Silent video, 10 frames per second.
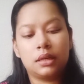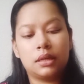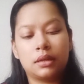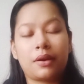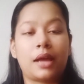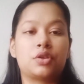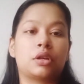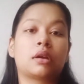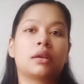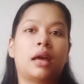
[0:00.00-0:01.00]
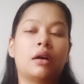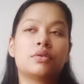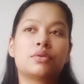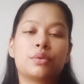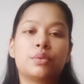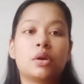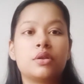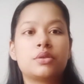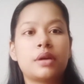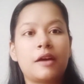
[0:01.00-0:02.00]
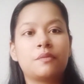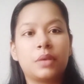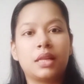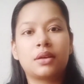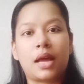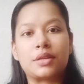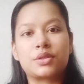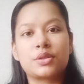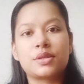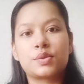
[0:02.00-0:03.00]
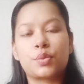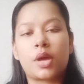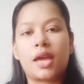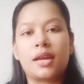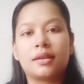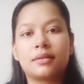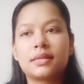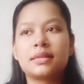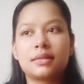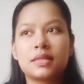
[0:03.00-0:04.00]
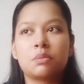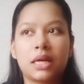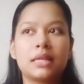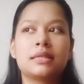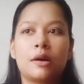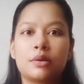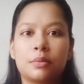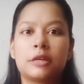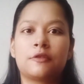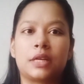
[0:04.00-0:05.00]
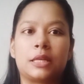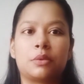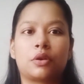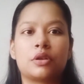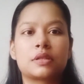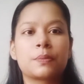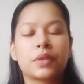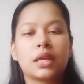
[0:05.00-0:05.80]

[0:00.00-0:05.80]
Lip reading: crashing. Yeah, so we also have mail crashes, where this might sound a bit funny, because